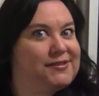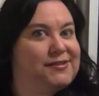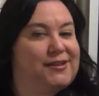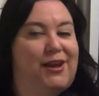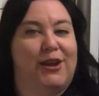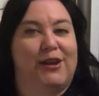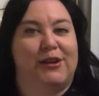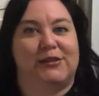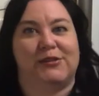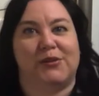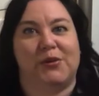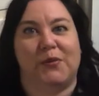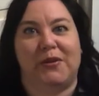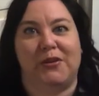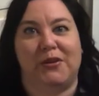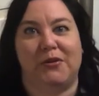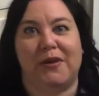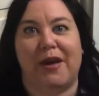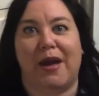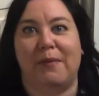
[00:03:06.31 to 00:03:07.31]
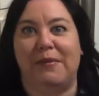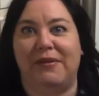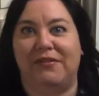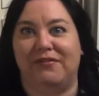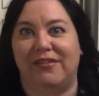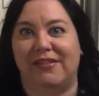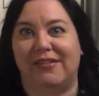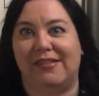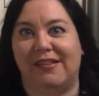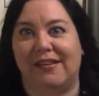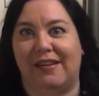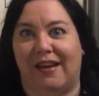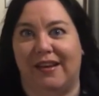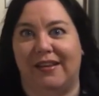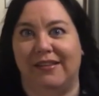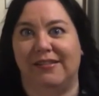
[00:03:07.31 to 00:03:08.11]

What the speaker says: So when you come and visit us,